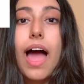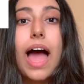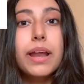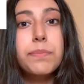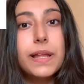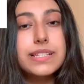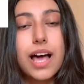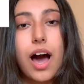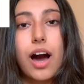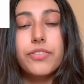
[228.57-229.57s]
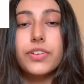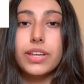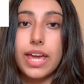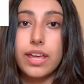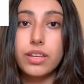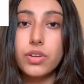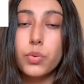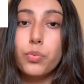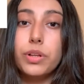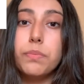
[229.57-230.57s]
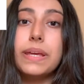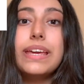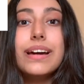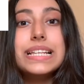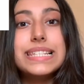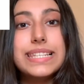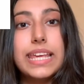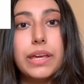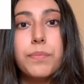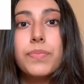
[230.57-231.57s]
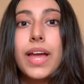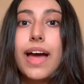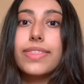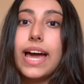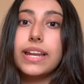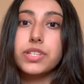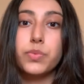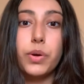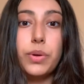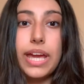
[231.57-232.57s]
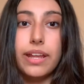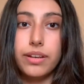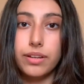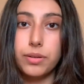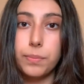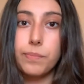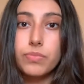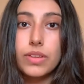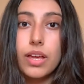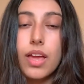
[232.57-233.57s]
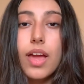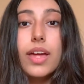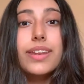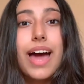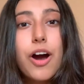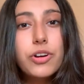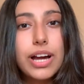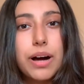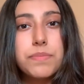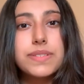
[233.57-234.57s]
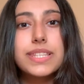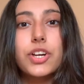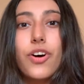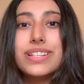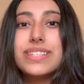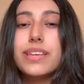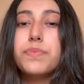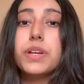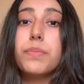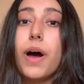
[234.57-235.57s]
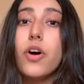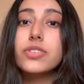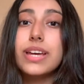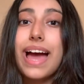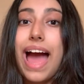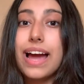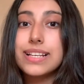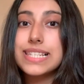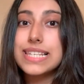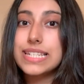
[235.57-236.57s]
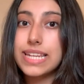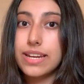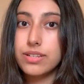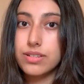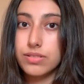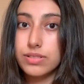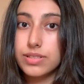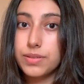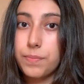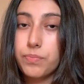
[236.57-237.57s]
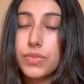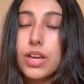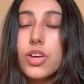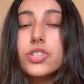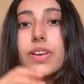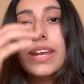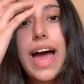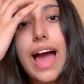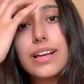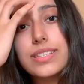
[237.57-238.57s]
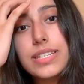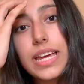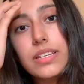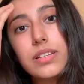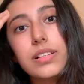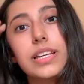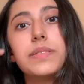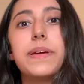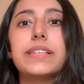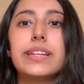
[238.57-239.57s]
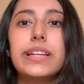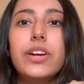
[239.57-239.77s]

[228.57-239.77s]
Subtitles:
and plus half again will be a C, and that is where we ended. Now comes the concept about accidentals. So an accidental is basically